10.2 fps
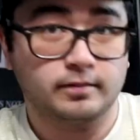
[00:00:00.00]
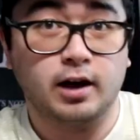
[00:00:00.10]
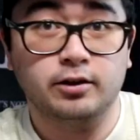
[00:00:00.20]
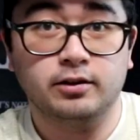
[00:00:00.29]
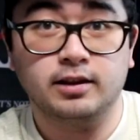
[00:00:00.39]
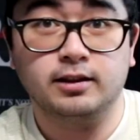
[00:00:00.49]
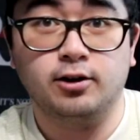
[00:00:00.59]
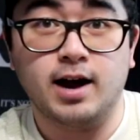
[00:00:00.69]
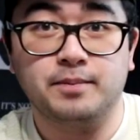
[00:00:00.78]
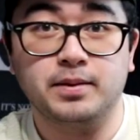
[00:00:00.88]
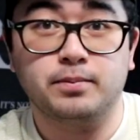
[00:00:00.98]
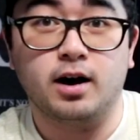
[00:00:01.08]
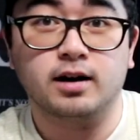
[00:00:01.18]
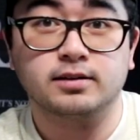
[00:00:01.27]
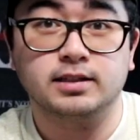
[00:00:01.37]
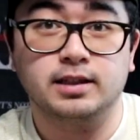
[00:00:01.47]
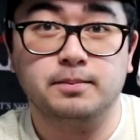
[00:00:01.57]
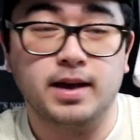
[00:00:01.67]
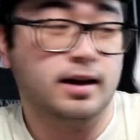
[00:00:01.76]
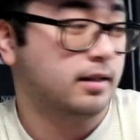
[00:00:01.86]
Other than the crappy box in the
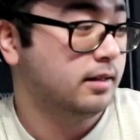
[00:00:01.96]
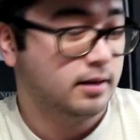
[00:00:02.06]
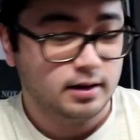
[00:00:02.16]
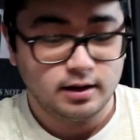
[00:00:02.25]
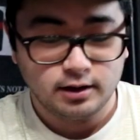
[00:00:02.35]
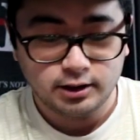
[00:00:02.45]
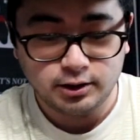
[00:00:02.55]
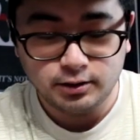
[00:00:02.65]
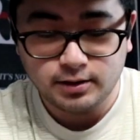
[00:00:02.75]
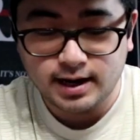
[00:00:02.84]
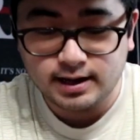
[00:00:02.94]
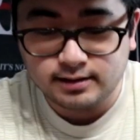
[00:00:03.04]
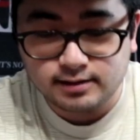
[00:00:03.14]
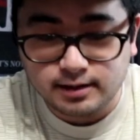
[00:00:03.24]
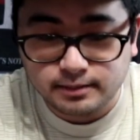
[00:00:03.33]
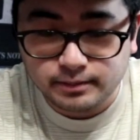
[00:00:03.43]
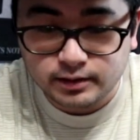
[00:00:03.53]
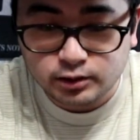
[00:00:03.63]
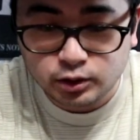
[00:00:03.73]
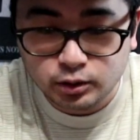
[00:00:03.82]
mail, you do get some
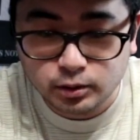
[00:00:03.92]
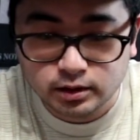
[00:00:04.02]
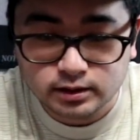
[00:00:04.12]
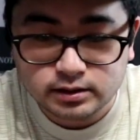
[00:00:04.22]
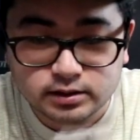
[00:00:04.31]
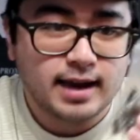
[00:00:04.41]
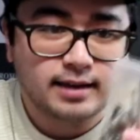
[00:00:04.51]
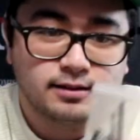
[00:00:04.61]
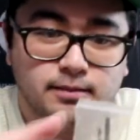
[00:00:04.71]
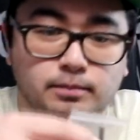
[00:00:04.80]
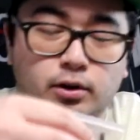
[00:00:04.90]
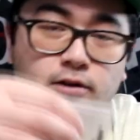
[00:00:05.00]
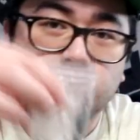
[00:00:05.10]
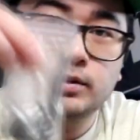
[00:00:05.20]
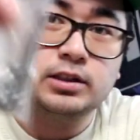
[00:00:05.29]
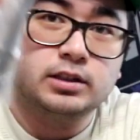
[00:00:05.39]
tools and some bolts, which